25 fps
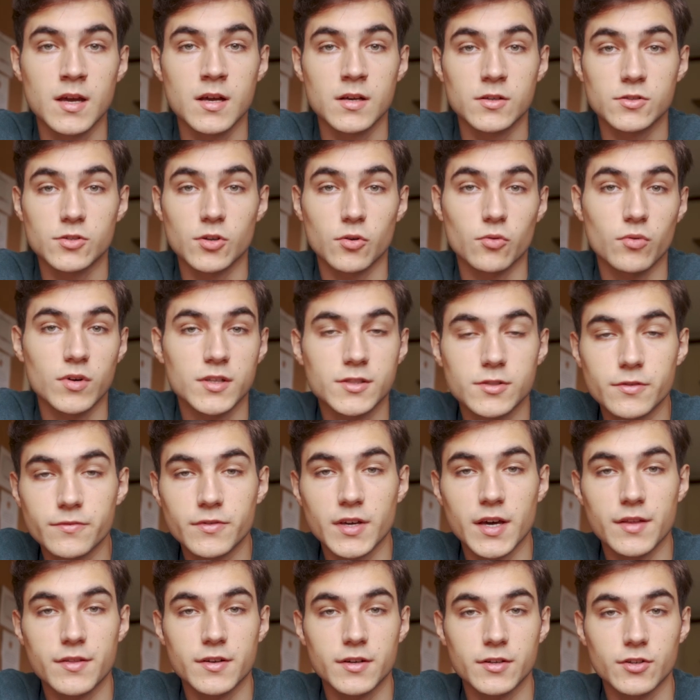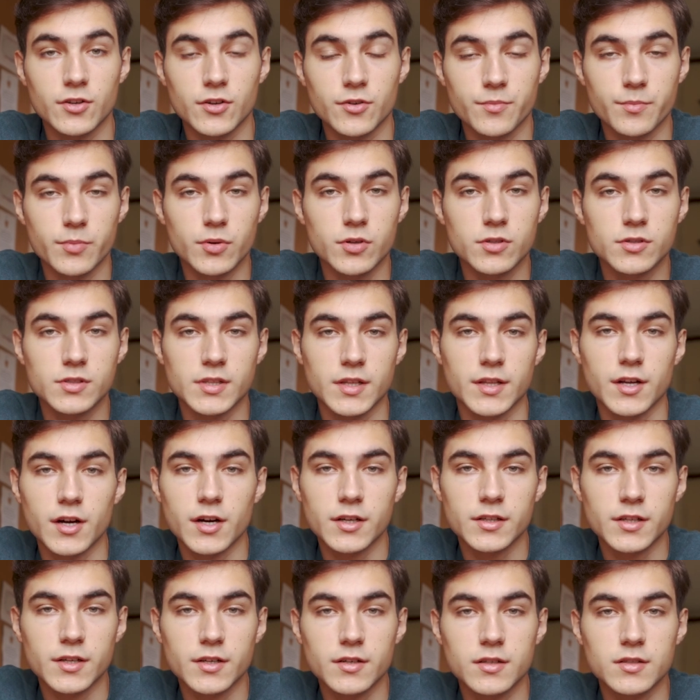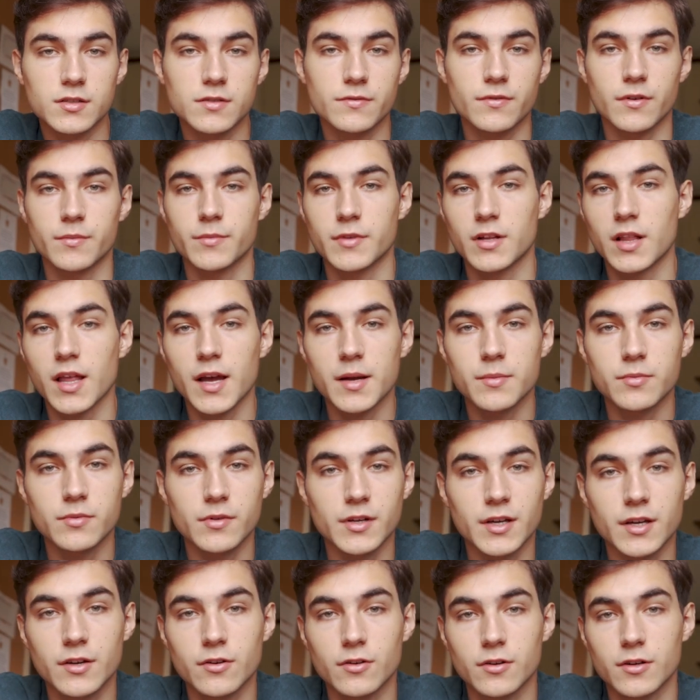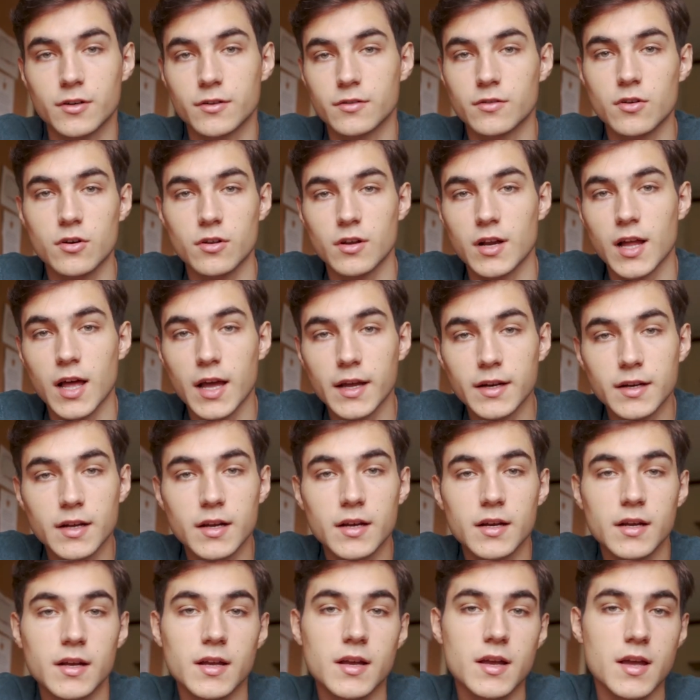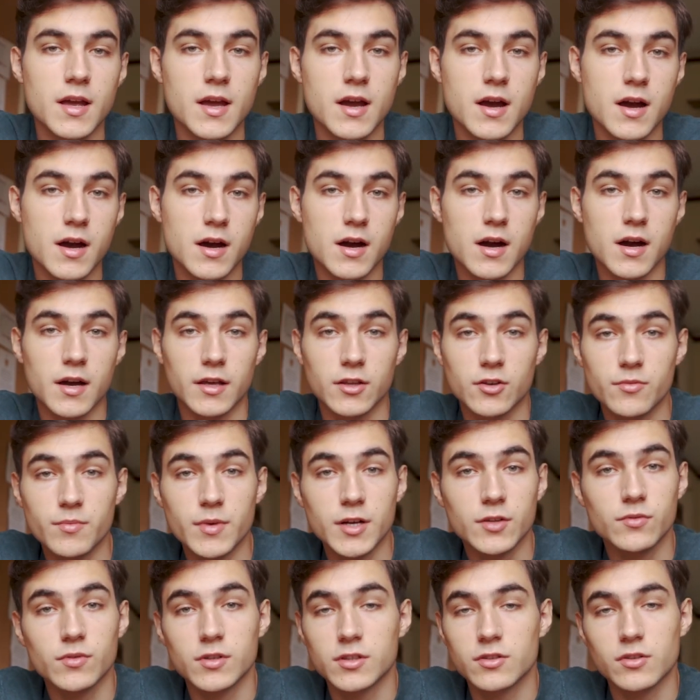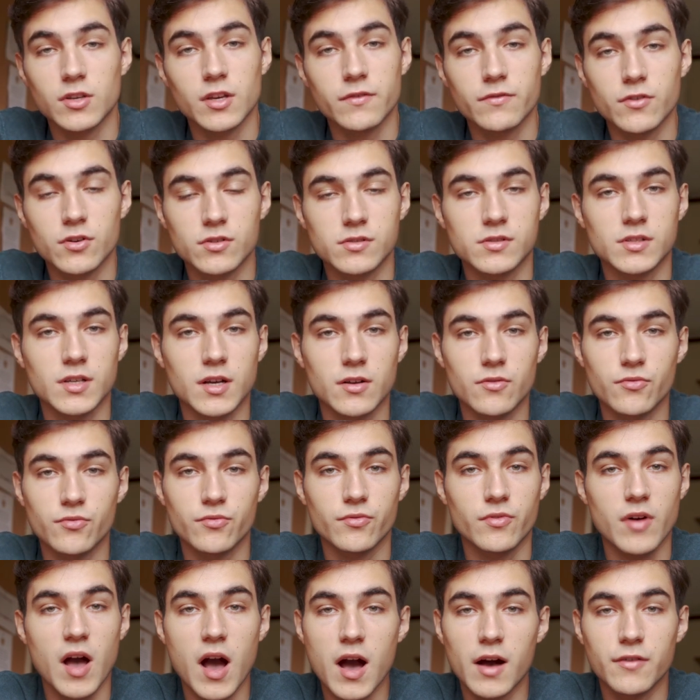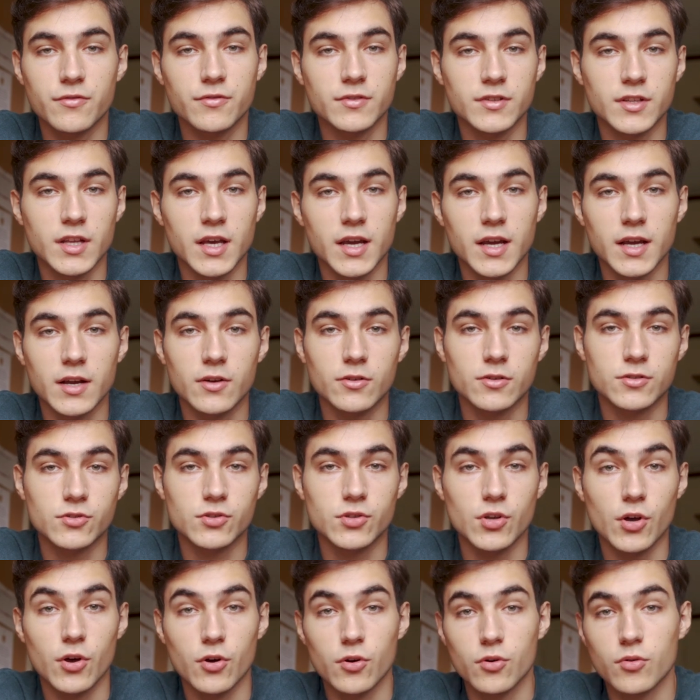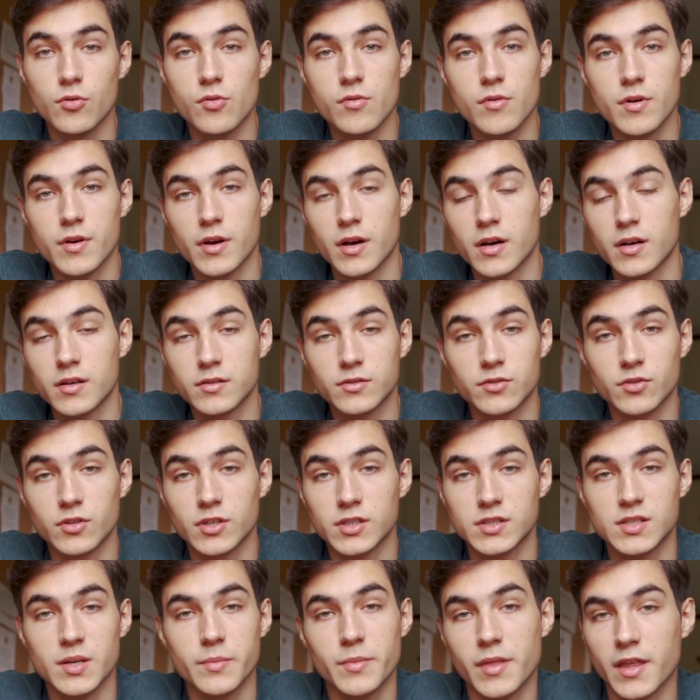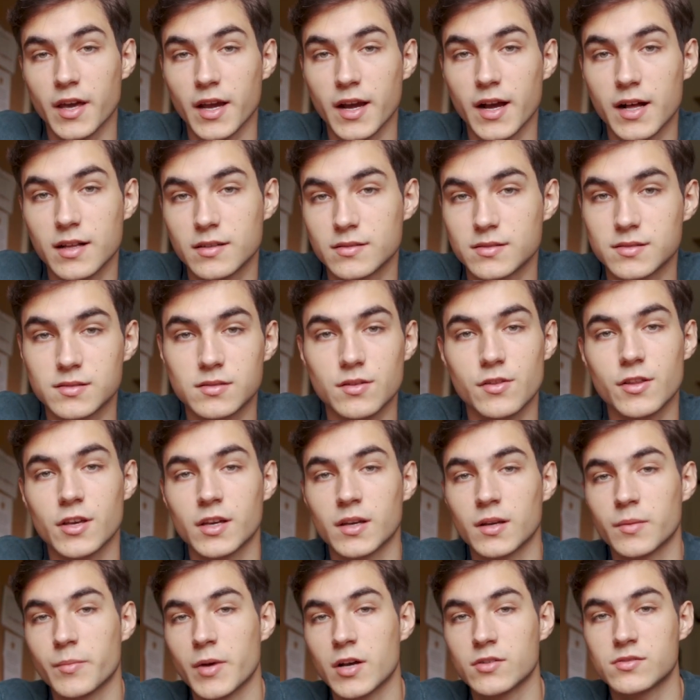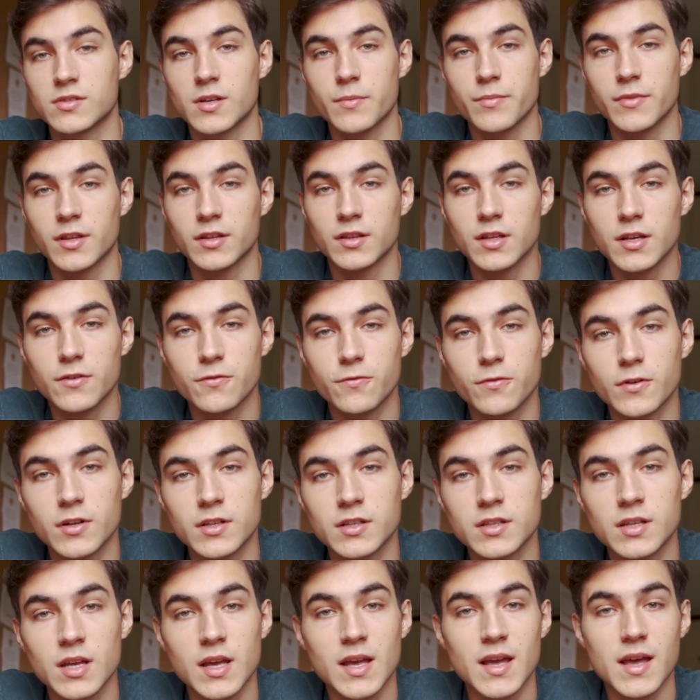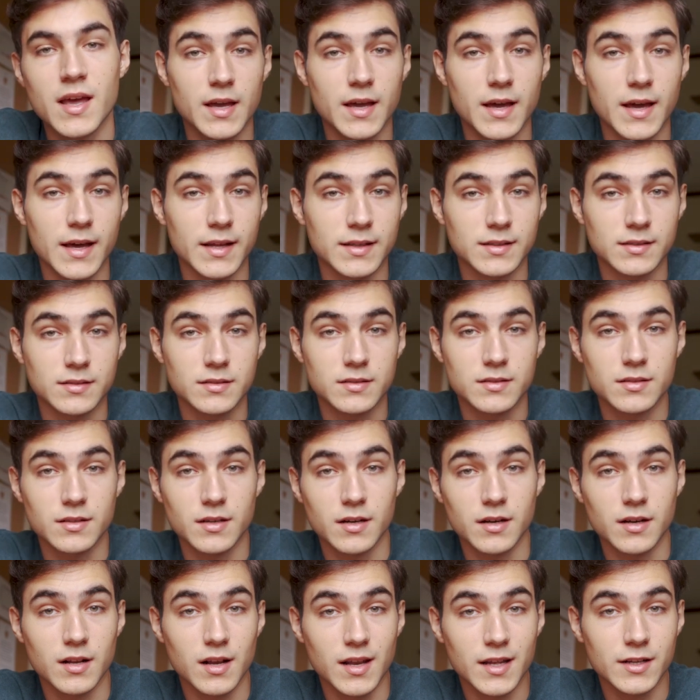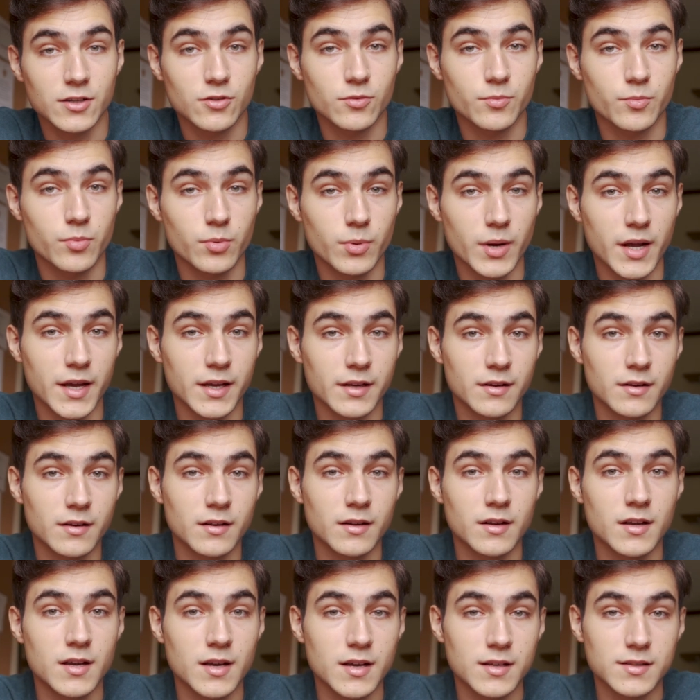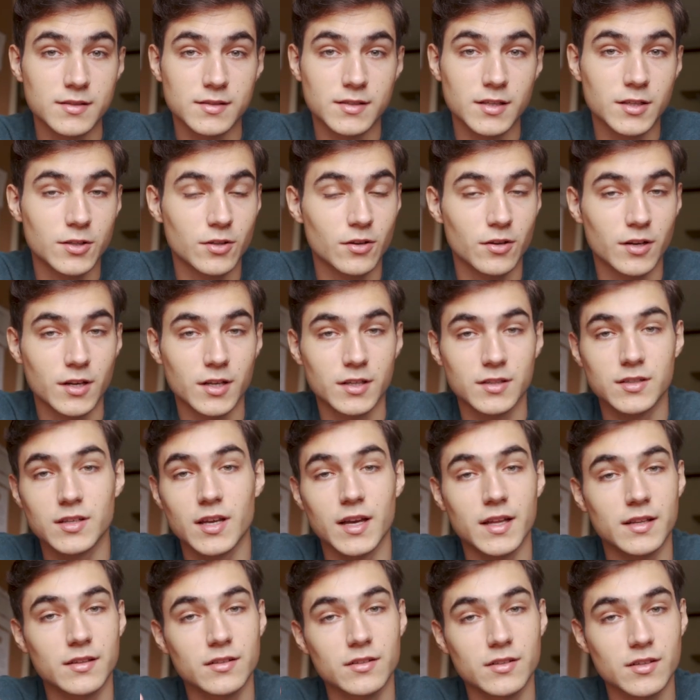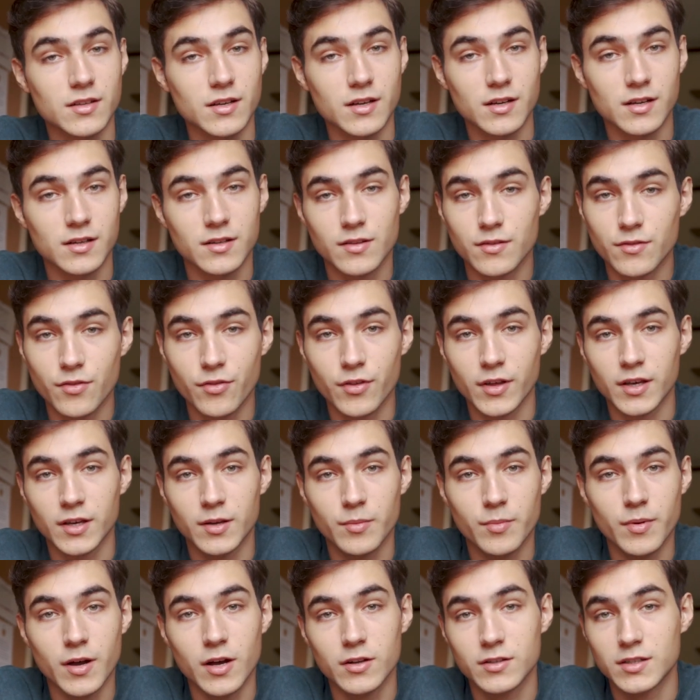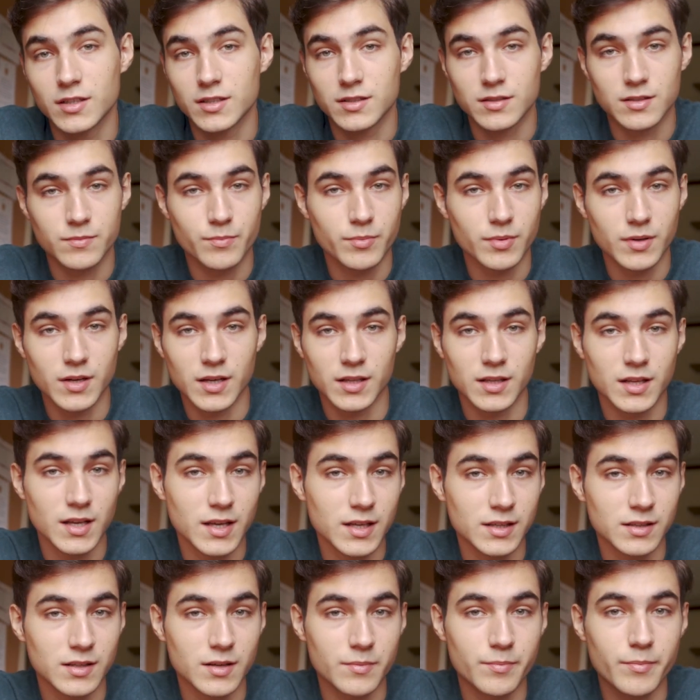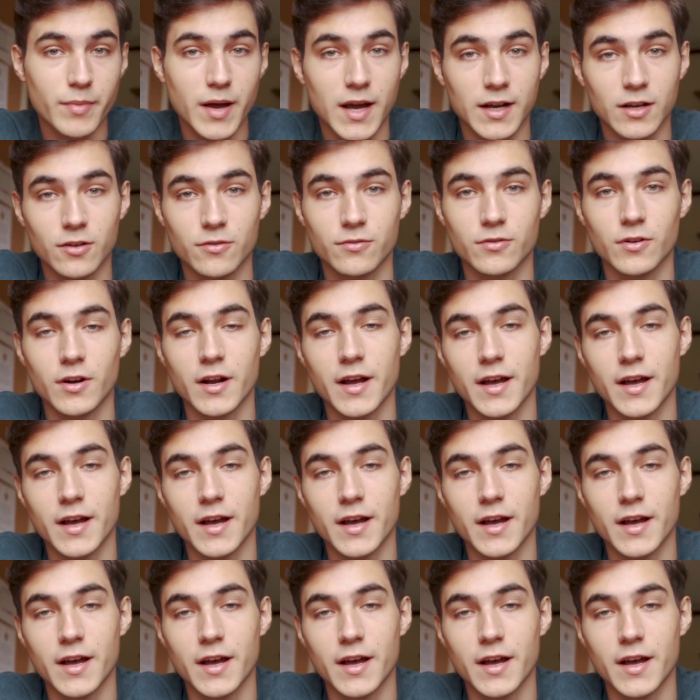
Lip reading: So once you've gathered your books and articles from the library or online, you might want to give yourself half a day or so doing something else, thinking about something different, and let your brain sit on it and think about it in the back of your